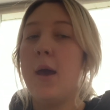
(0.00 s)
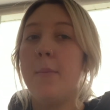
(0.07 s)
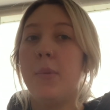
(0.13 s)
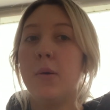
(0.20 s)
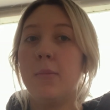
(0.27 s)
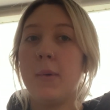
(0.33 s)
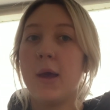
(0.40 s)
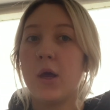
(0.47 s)

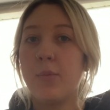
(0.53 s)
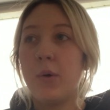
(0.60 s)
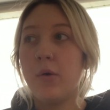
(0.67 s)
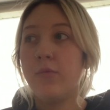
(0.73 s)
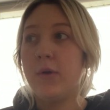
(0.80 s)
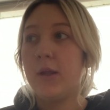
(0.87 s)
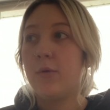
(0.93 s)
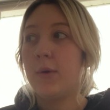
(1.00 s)
putting makeup
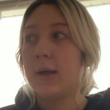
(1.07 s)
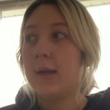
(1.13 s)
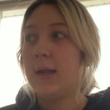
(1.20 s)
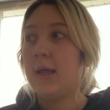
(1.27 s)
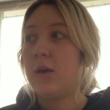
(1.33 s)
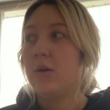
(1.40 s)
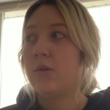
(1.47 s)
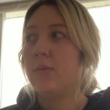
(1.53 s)
on really
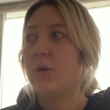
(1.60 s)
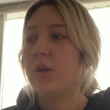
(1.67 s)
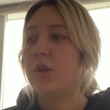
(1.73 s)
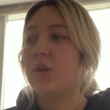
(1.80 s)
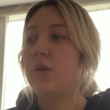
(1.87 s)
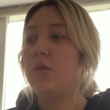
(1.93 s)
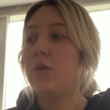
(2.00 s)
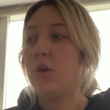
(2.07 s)
quickly because I'm not
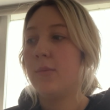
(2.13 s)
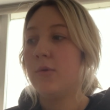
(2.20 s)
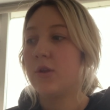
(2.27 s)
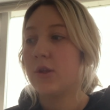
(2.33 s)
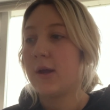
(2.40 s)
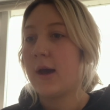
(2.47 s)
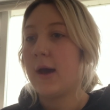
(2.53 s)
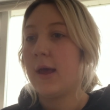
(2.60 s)
going to do too much
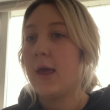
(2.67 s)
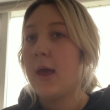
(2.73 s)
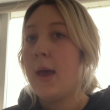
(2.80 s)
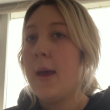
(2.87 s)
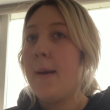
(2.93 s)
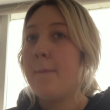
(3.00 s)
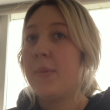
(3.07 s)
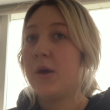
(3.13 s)
today
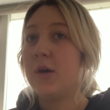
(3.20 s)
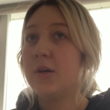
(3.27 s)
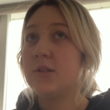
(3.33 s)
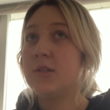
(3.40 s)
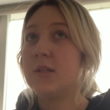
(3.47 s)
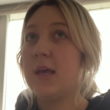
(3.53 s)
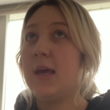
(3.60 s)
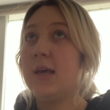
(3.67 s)

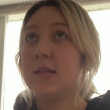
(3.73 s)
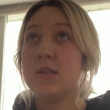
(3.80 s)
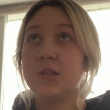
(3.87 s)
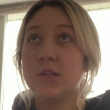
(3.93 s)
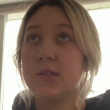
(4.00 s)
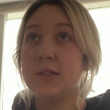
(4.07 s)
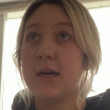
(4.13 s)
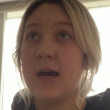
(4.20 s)
because it is
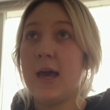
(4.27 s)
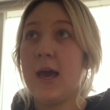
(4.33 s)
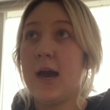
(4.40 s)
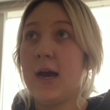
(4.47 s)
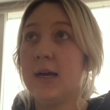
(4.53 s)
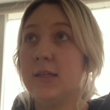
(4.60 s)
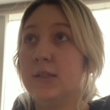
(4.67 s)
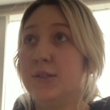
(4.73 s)
Sunday,
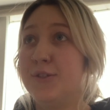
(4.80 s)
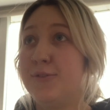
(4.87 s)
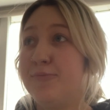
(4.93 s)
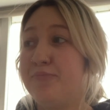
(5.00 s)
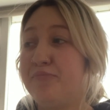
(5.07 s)
and